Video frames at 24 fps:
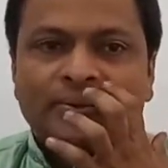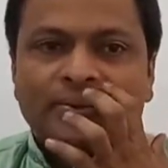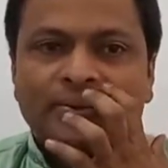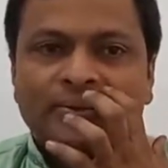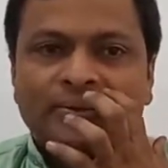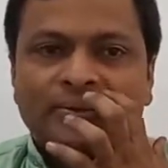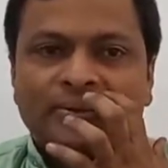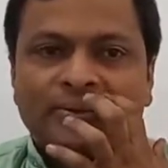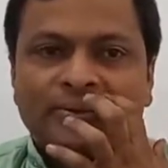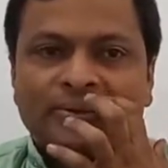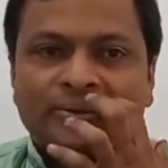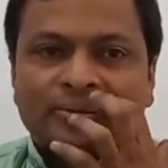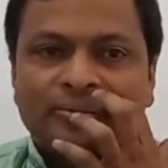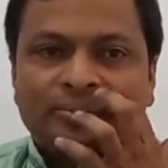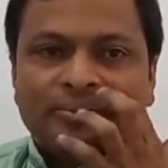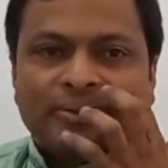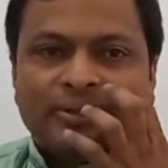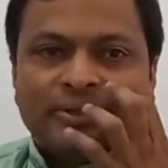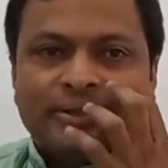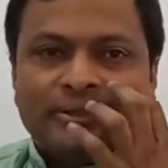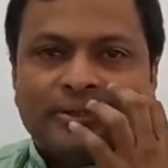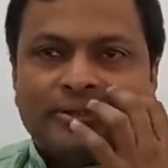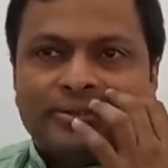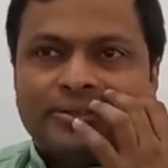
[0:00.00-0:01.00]
The
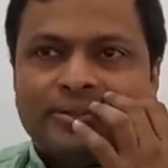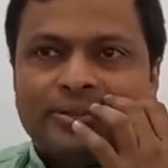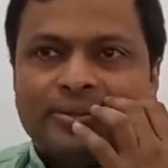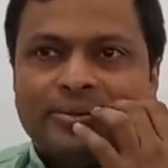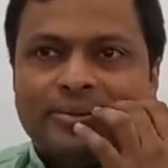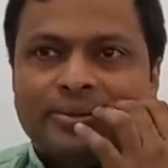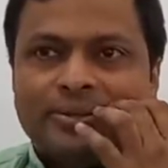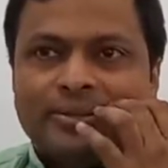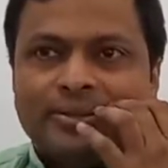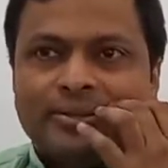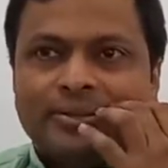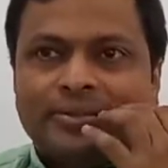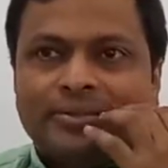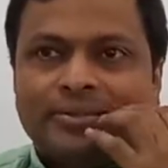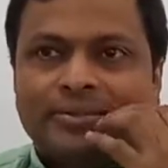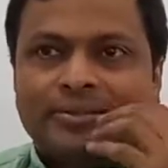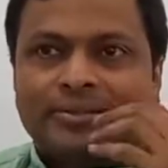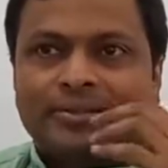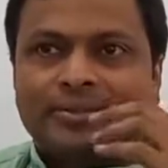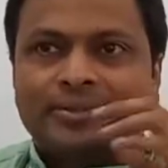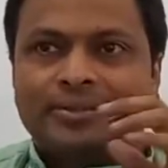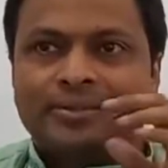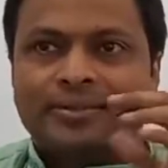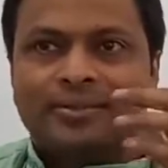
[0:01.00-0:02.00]
bad answer.
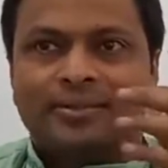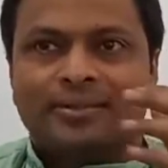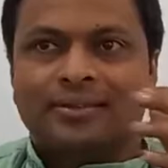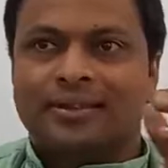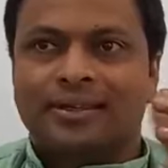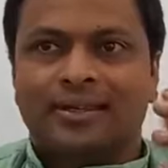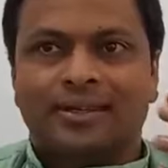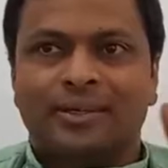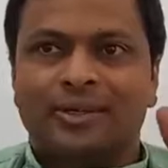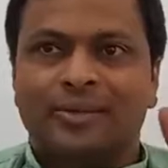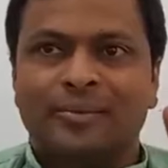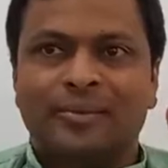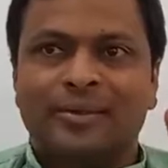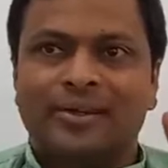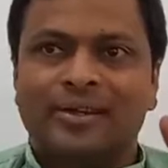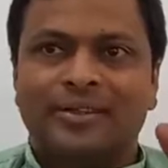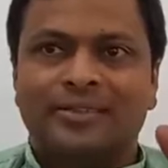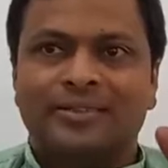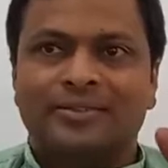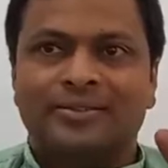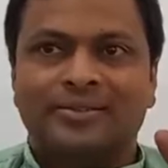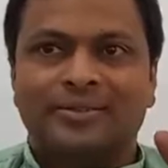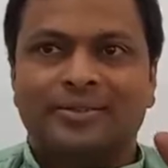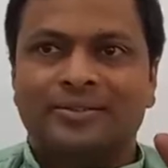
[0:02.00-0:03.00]
Anatomy
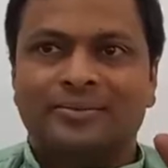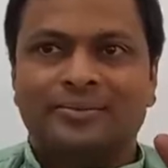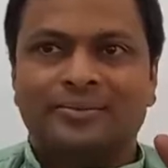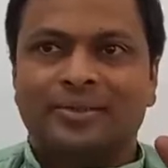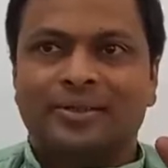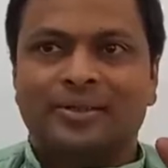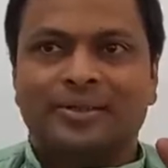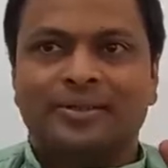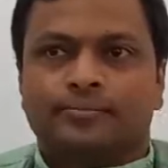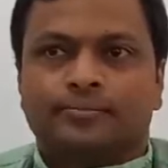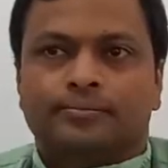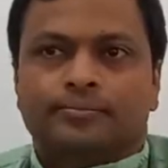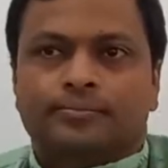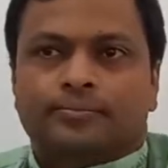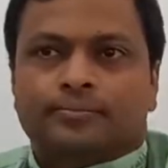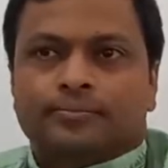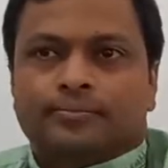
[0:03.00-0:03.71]
classification matters. So